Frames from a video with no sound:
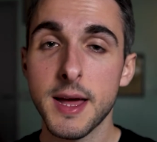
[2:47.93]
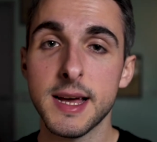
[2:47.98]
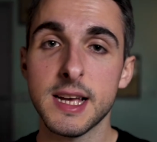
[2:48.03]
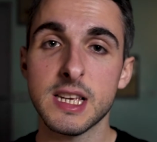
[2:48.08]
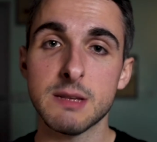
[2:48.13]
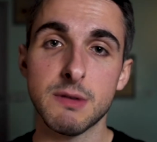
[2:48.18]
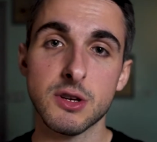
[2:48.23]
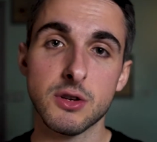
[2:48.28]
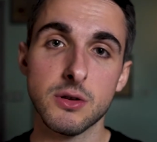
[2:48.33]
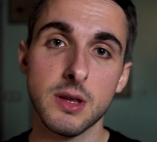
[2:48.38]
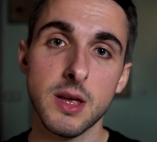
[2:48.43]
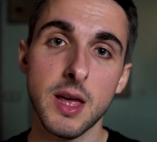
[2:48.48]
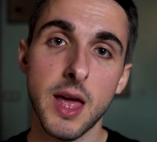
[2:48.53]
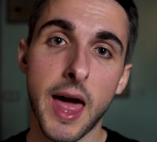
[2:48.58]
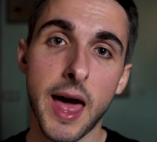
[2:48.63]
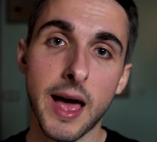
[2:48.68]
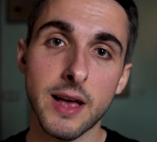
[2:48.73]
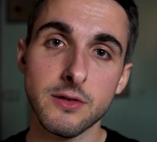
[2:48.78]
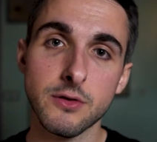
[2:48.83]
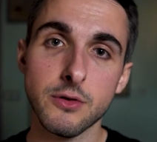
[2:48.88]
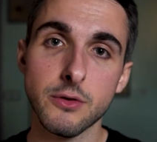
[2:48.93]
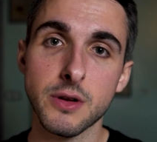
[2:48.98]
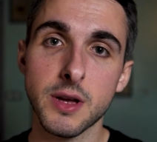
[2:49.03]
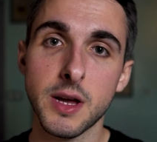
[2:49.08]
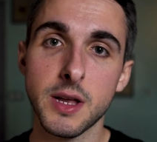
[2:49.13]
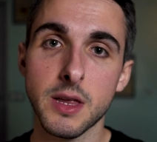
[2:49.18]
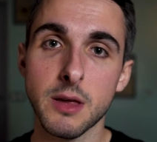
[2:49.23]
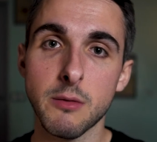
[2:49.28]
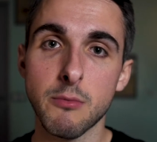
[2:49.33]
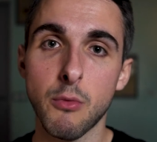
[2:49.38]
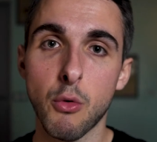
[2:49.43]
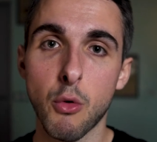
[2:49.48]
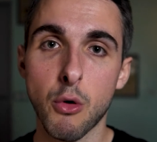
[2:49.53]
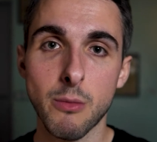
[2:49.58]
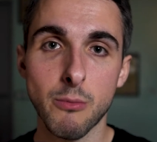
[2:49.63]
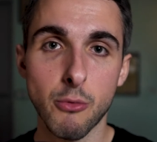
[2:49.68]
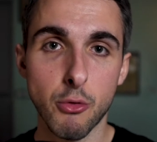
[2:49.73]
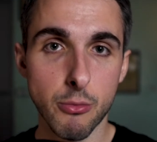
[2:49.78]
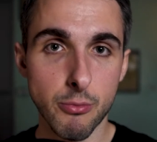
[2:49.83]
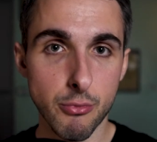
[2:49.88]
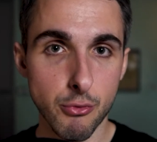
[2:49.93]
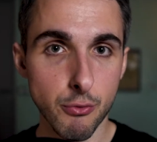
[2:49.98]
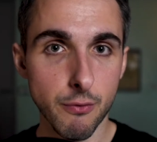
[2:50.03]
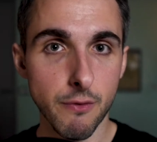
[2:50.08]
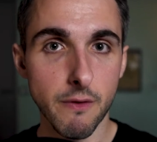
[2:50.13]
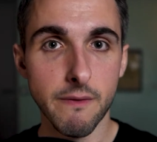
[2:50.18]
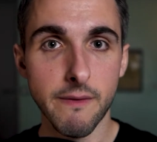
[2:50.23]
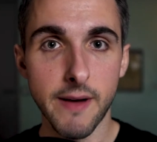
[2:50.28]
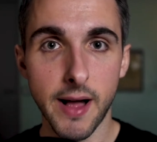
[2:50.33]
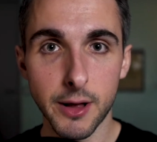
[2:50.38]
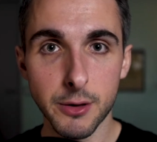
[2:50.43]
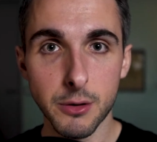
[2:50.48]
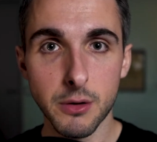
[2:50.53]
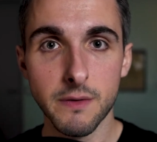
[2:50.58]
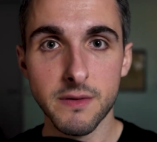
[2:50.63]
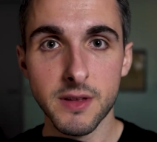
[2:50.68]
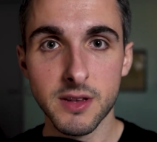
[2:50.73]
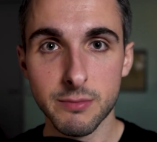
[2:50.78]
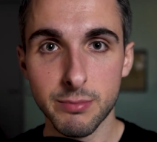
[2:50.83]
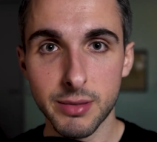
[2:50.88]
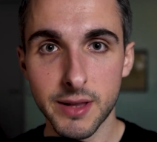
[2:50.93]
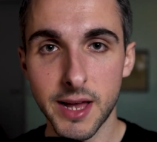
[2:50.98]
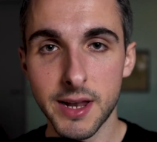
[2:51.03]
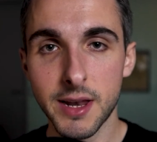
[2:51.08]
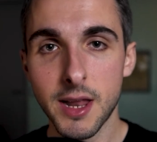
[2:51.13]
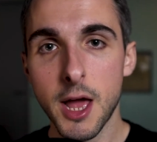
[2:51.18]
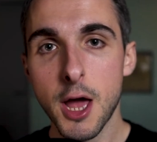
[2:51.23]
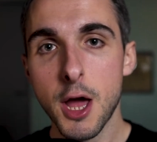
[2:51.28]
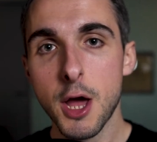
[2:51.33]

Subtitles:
Especially as you're getting more and more proof of value of this plan,